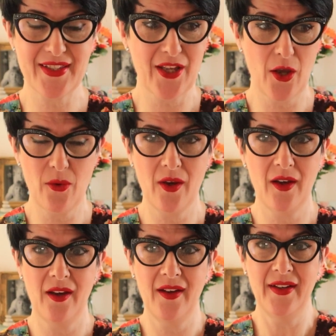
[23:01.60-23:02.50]
So
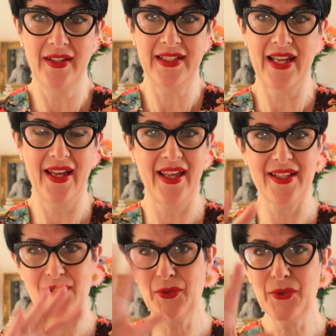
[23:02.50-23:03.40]
yeah,
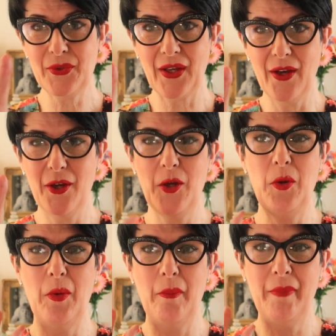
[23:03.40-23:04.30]
it's all go
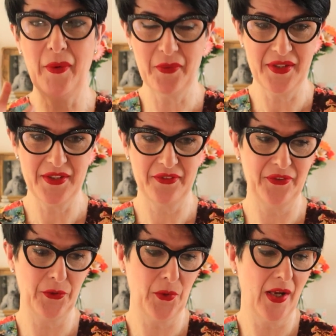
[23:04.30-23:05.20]
but wonderful.